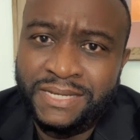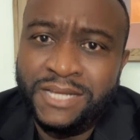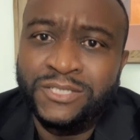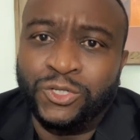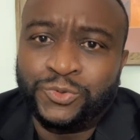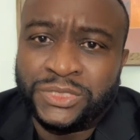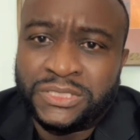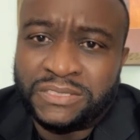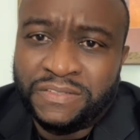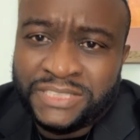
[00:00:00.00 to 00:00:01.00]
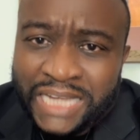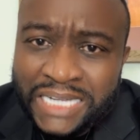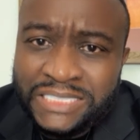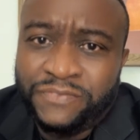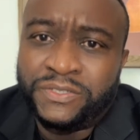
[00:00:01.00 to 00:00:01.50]
Those results have
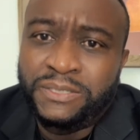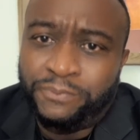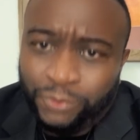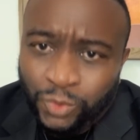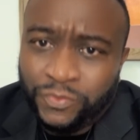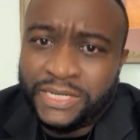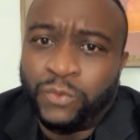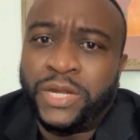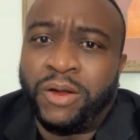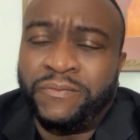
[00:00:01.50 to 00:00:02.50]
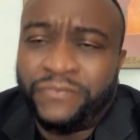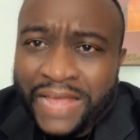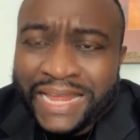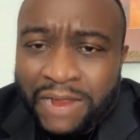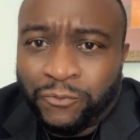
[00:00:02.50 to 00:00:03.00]
scientifically proven that we are in
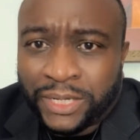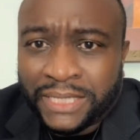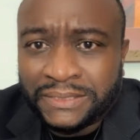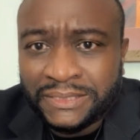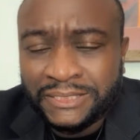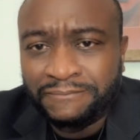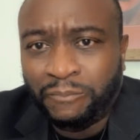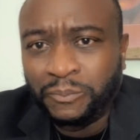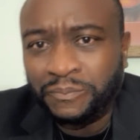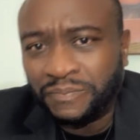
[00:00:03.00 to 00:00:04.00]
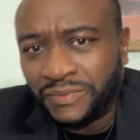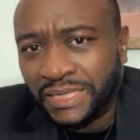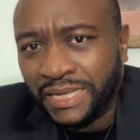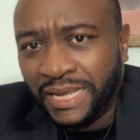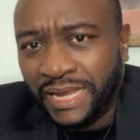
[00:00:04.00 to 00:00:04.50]
fact Africans.
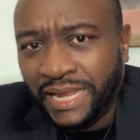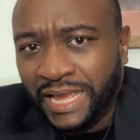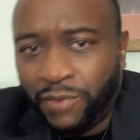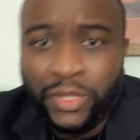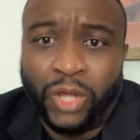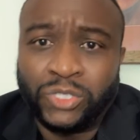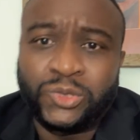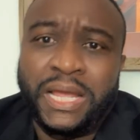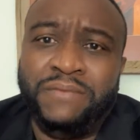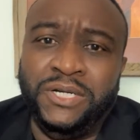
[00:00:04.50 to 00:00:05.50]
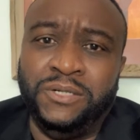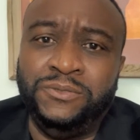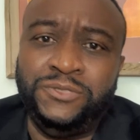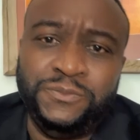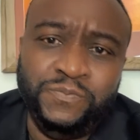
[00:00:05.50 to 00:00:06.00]
And we also have
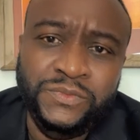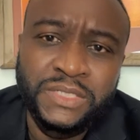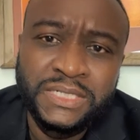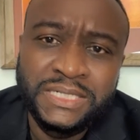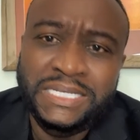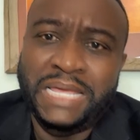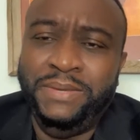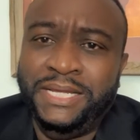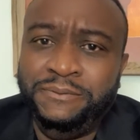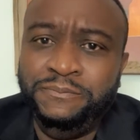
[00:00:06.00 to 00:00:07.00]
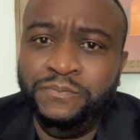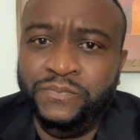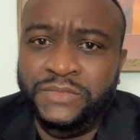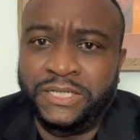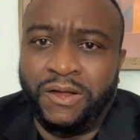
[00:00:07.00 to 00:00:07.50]
those claiming
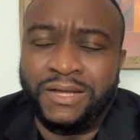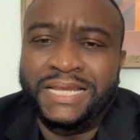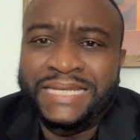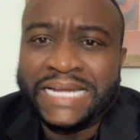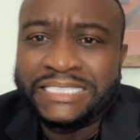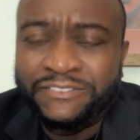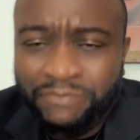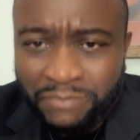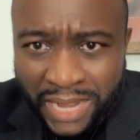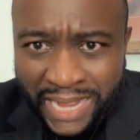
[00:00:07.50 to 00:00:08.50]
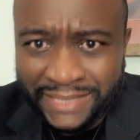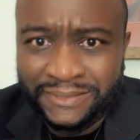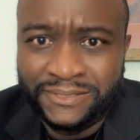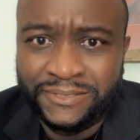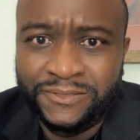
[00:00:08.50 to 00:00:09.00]
that our collective
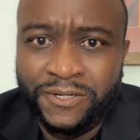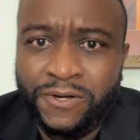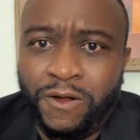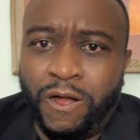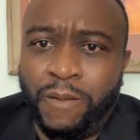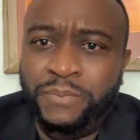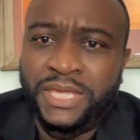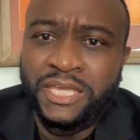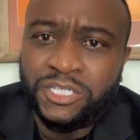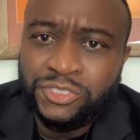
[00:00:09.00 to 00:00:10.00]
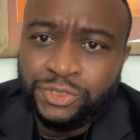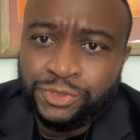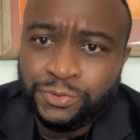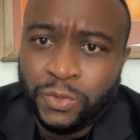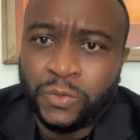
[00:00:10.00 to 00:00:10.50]
minds are being
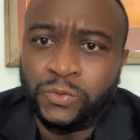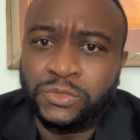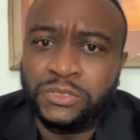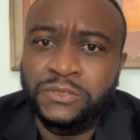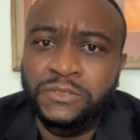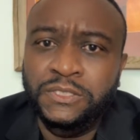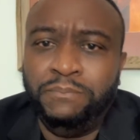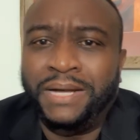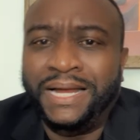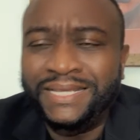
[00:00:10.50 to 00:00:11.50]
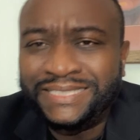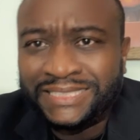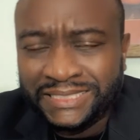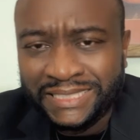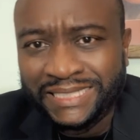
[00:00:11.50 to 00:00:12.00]
controlled by a
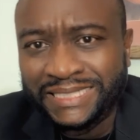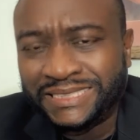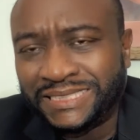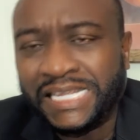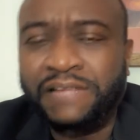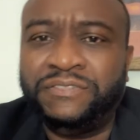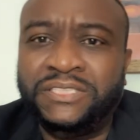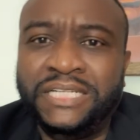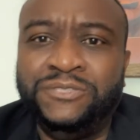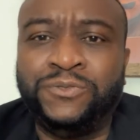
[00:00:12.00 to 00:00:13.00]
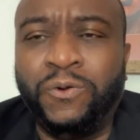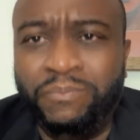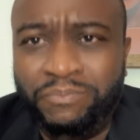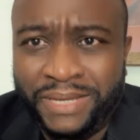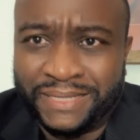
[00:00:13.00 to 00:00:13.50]
silly slave
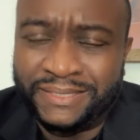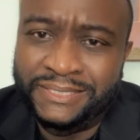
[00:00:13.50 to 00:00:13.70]
syndrome myth.